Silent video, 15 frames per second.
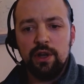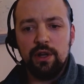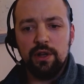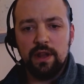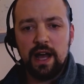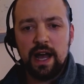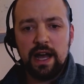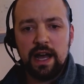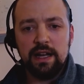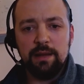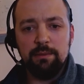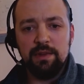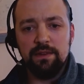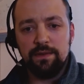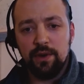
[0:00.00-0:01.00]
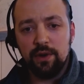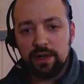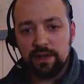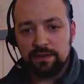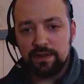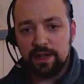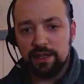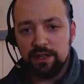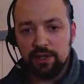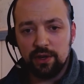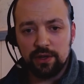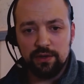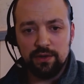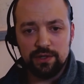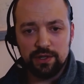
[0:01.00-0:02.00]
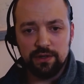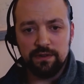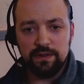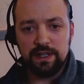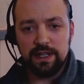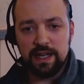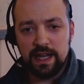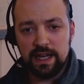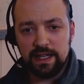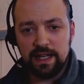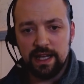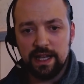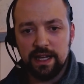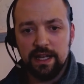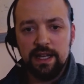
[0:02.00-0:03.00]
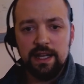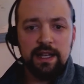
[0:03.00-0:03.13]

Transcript: a lot and be focused on New York, New Jersey, Connecticut